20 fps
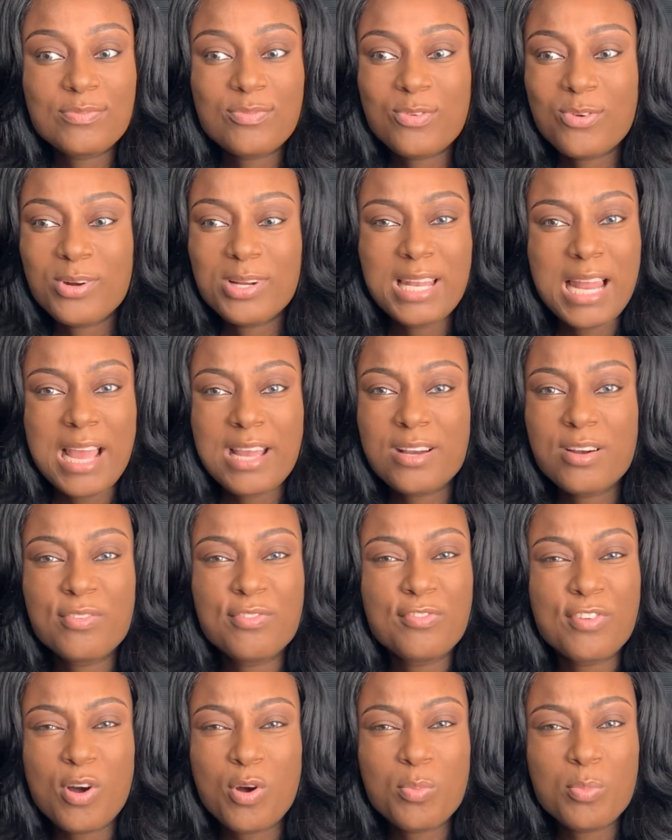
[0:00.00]
for like a
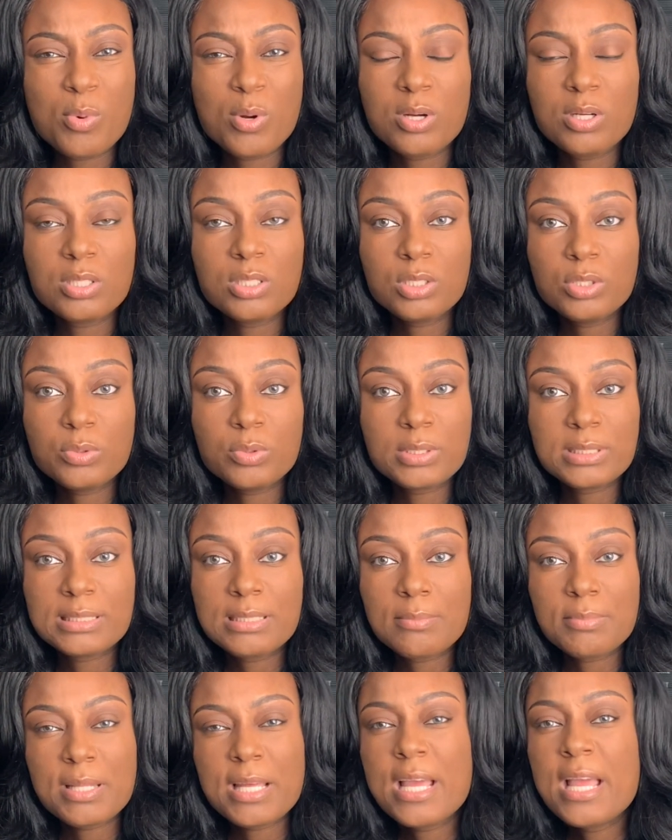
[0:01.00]
foam or glue or
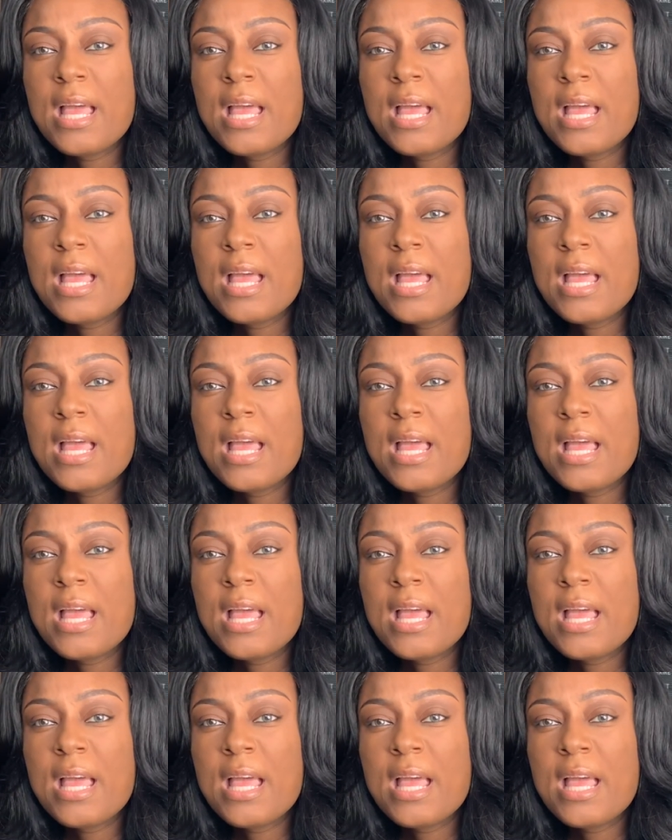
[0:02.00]
something.